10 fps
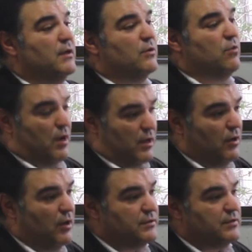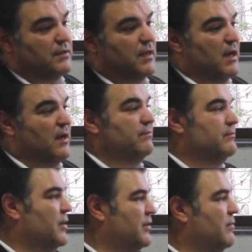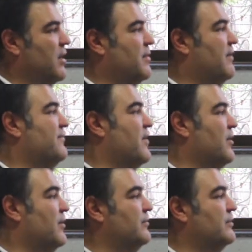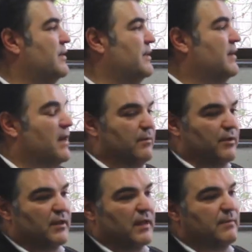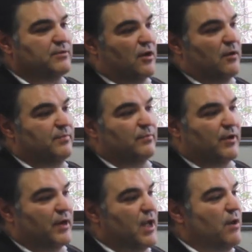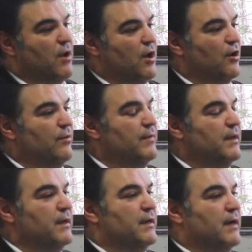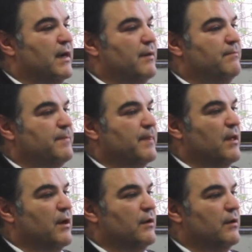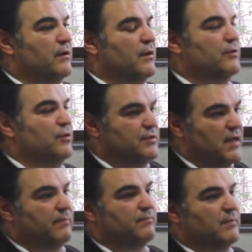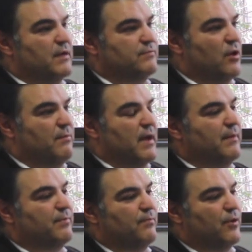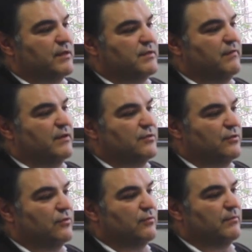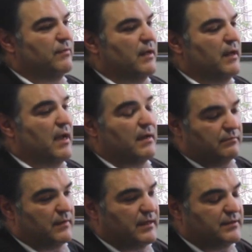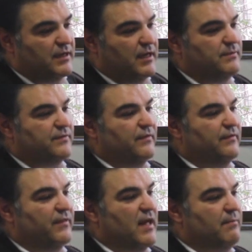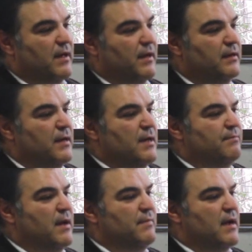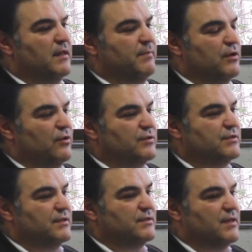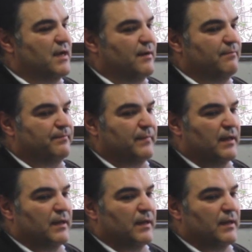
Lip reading: quite a lot on the mobile phone, on the laptop when I go home. I use that as my main productivity tool, and Teams for that matter, mainly because it's I